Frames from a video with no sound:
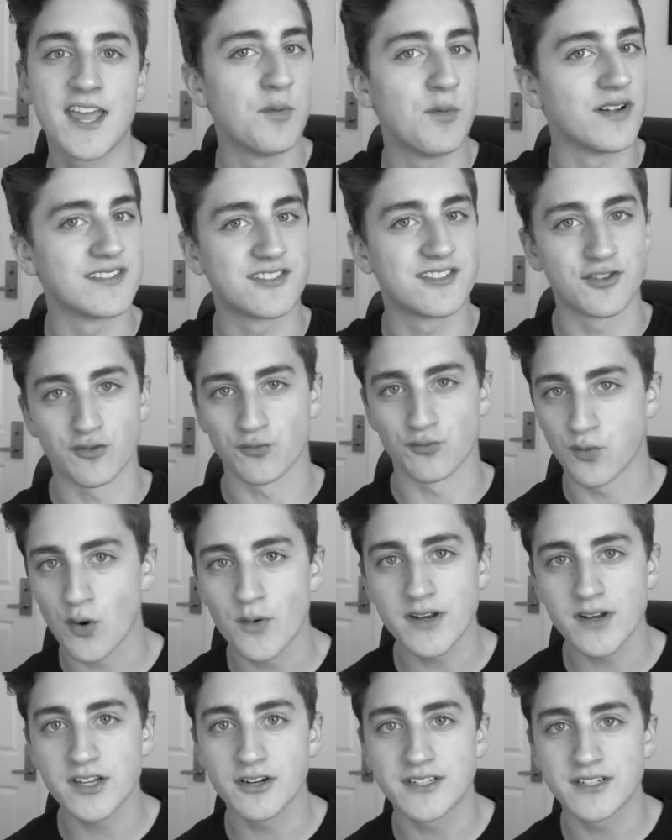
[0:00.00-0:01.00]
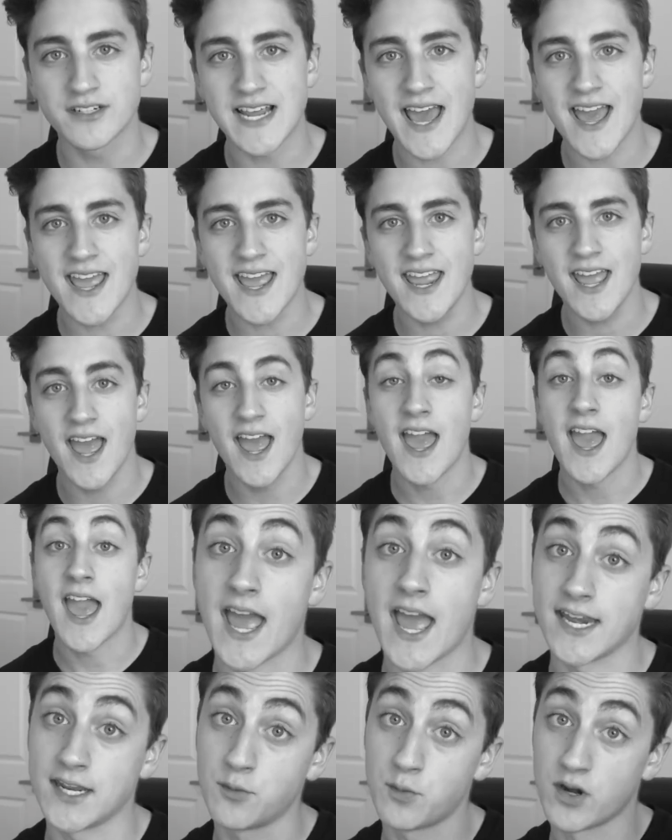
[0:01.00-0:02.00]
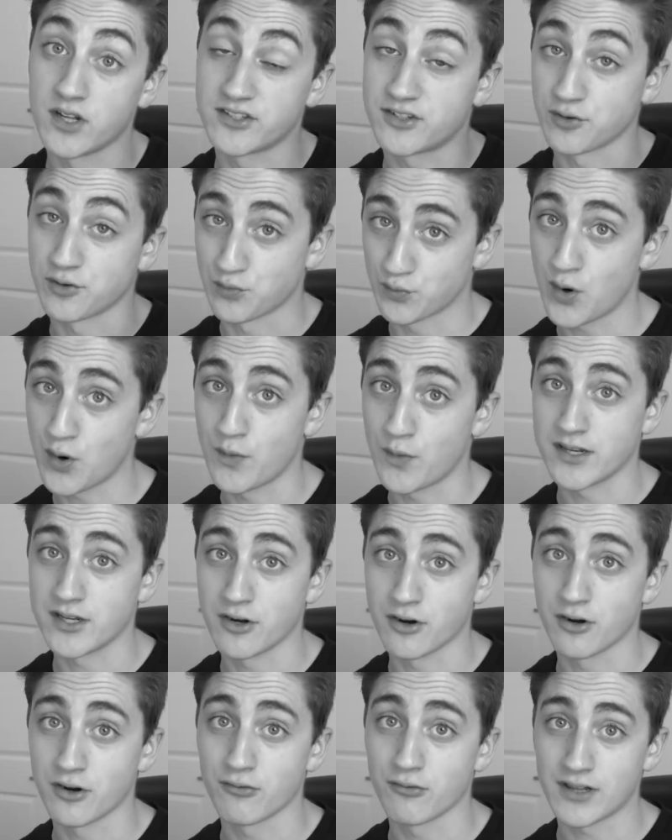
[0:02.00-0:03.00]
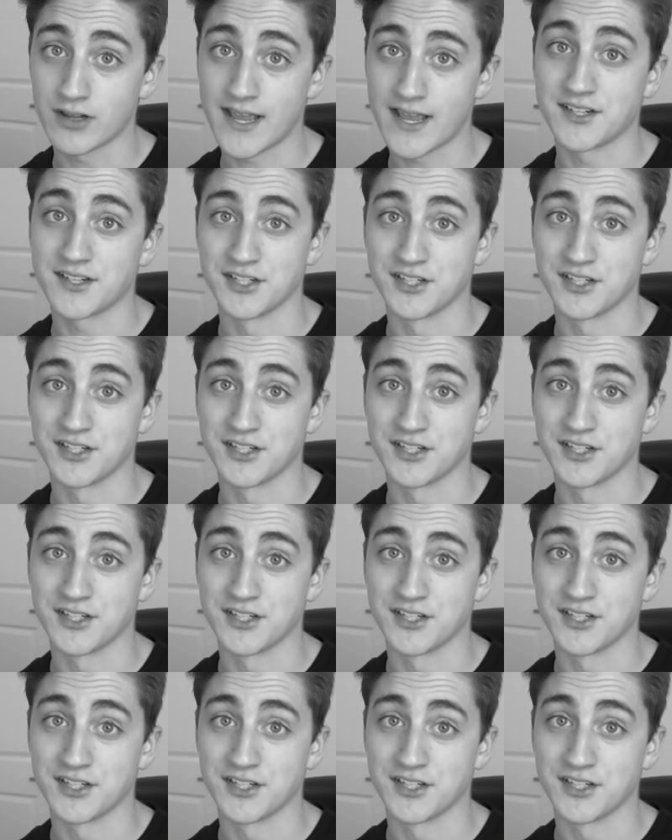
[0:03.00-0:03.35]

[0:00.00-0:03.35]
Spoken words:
does in his clips is either blatantly state what is on the